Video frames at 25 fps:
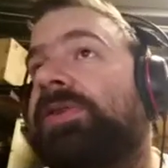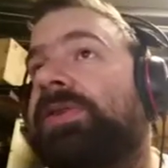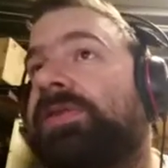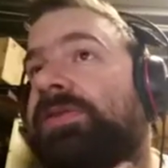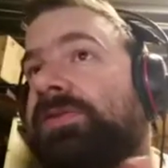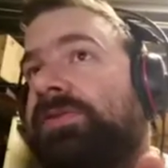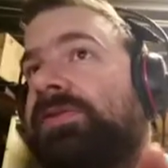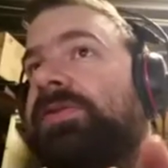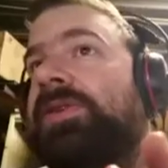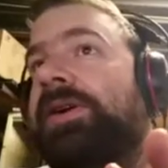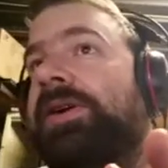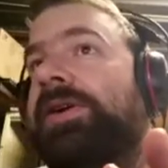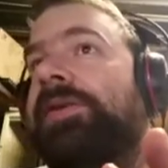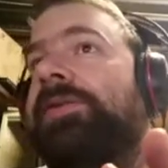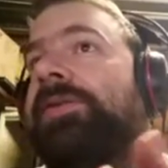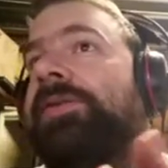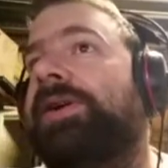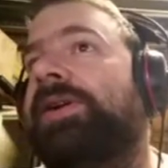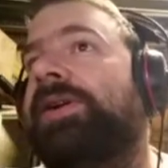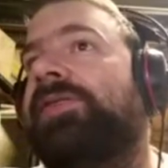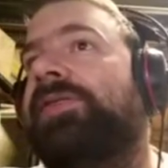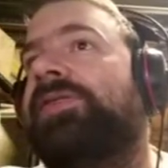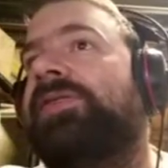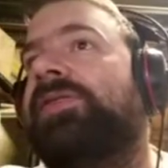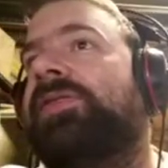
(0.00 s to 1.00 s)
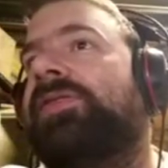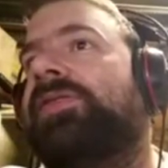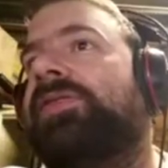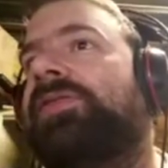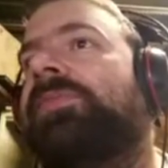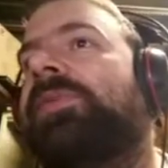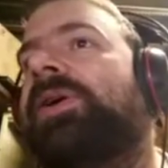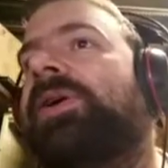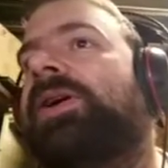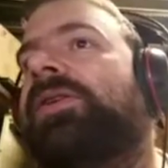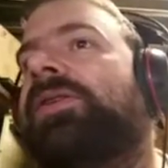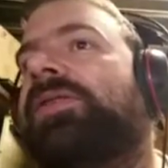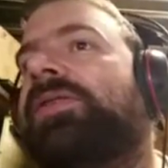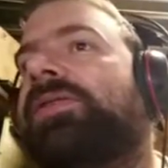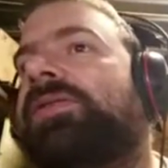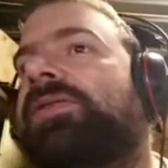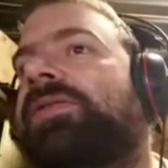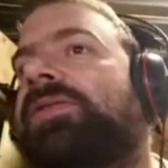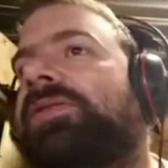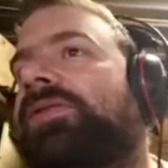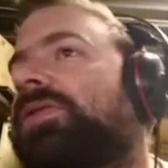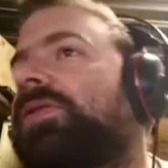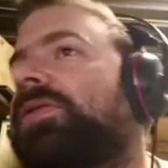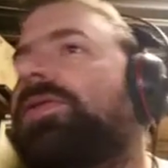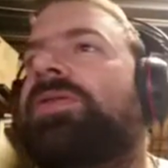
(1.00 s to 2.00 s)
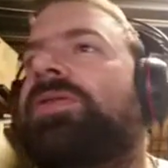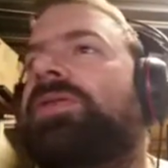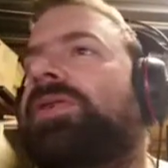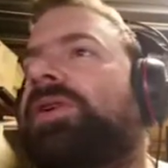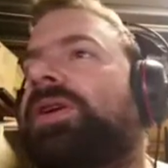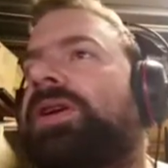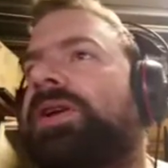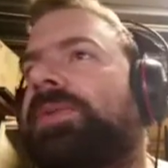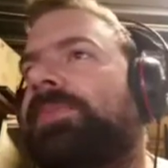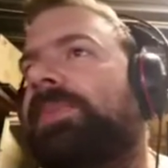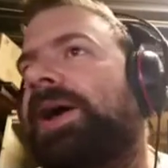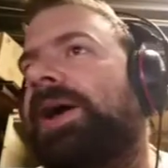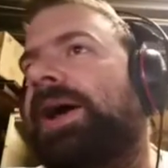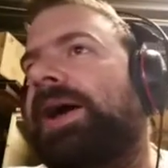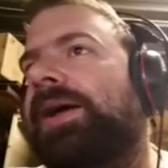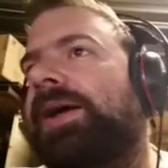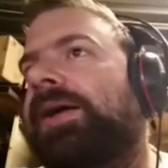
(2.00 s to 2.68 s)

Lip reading: It's like really serious about it because you can't get it back.